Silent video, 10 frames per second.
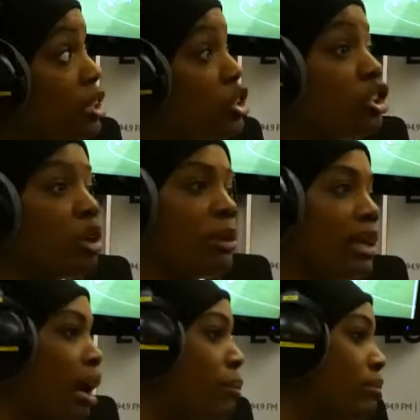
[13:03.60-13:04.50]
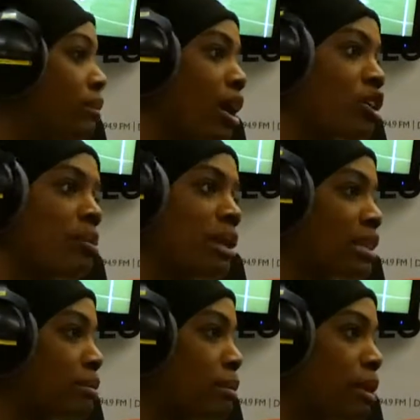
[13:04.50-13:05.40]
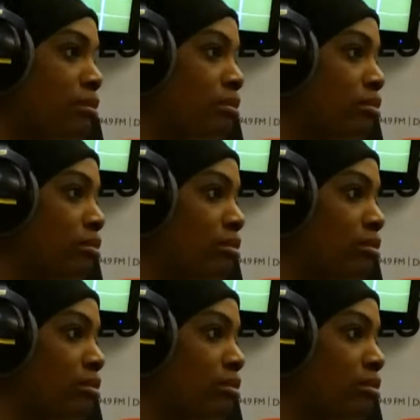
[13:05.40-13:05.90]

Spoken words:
You know me, I've got to be next to my mum.